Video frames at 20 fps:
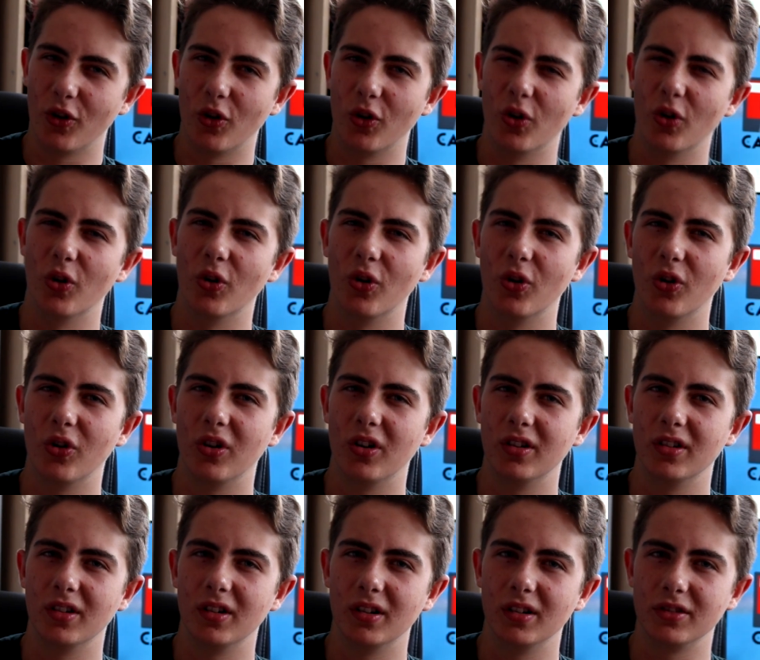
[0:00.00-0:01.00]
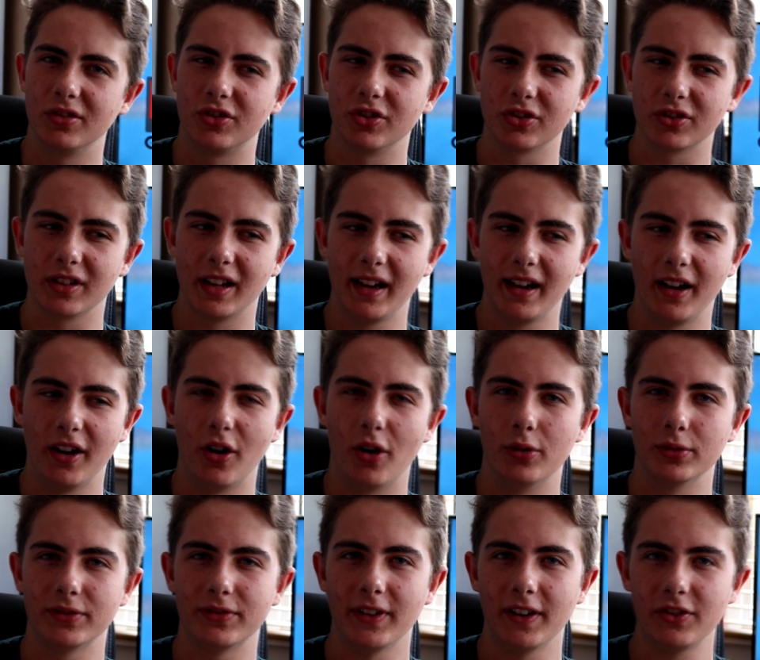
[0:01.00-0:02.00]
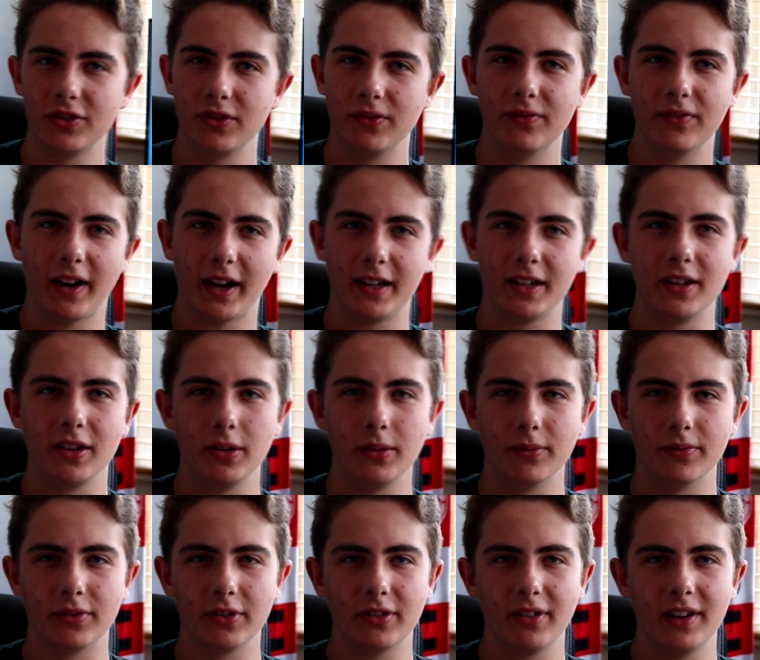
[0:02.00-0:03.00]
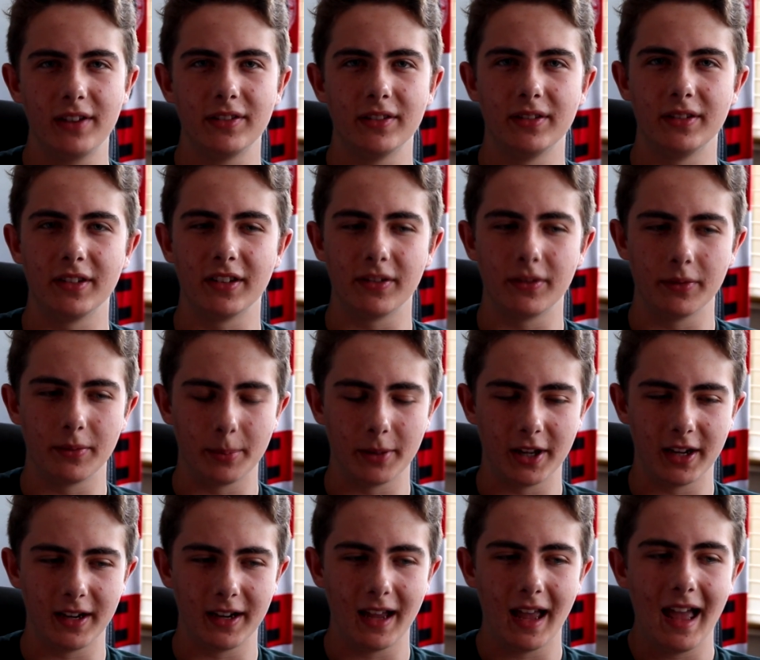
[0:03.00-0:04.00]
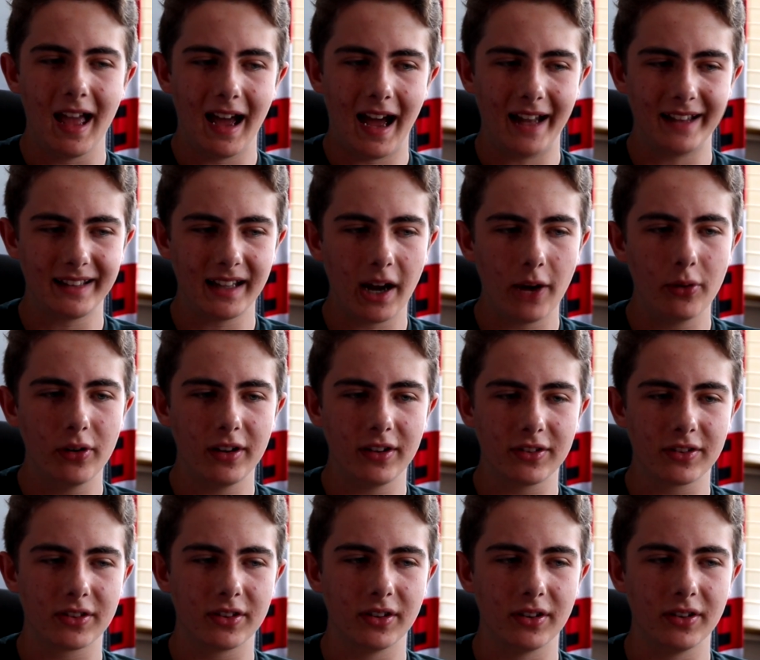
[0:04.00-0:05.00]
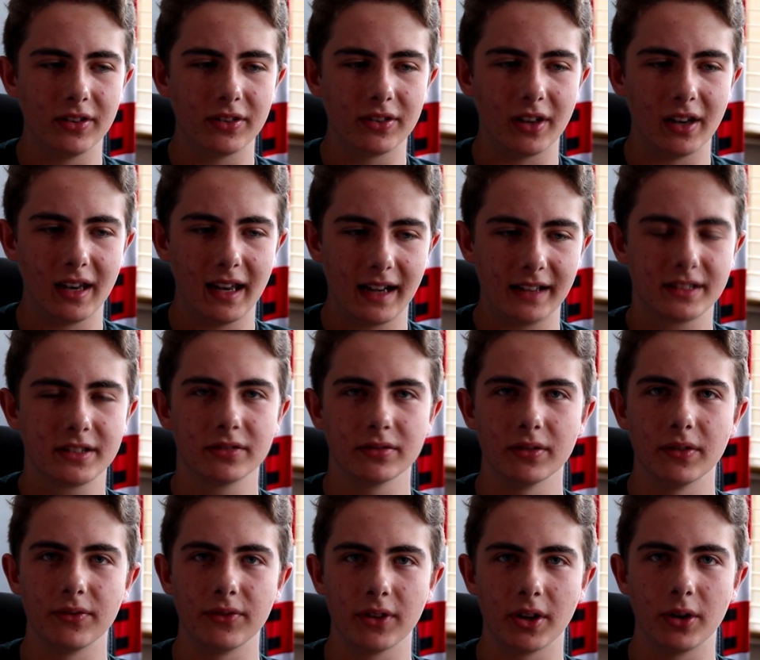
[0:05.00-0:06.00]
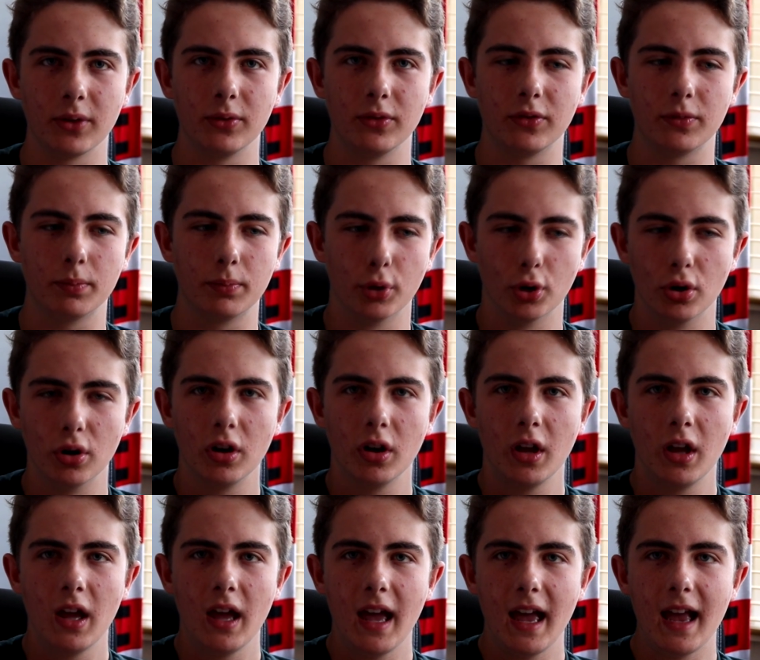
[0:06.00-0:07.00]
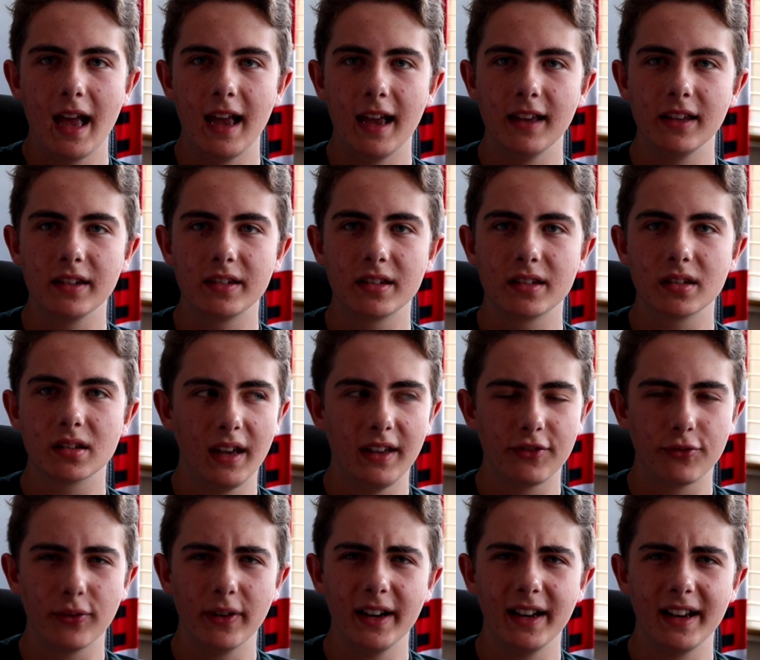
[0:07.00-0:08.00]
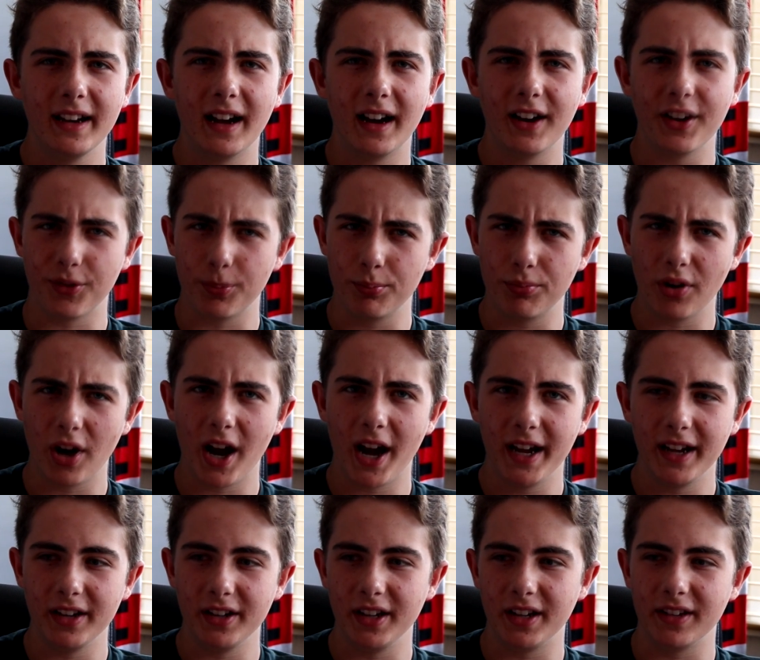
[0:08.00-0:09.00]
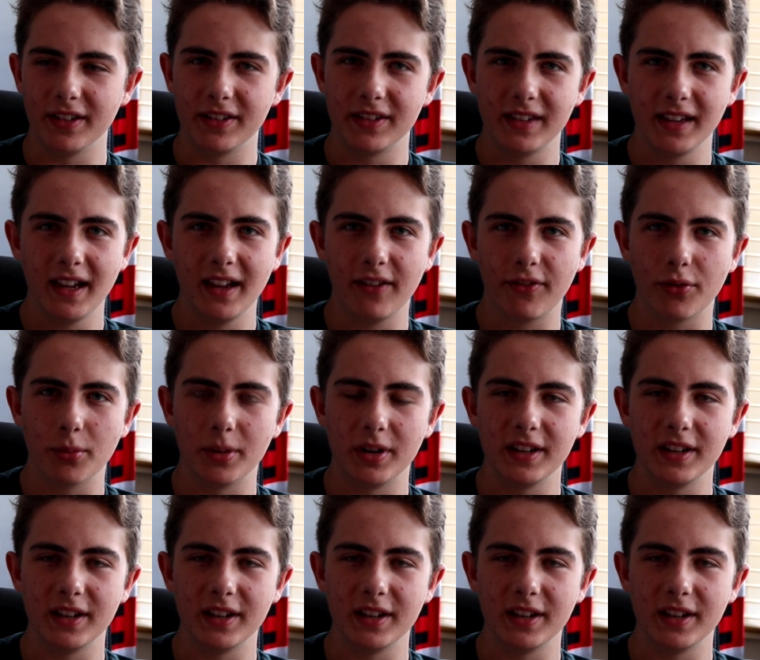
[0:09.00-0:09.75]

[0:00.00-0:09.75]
or just like an old-fashioned vacuum fluorescent display. I doubt it's the latter of those, but it's really nice, bright, and you can see it from a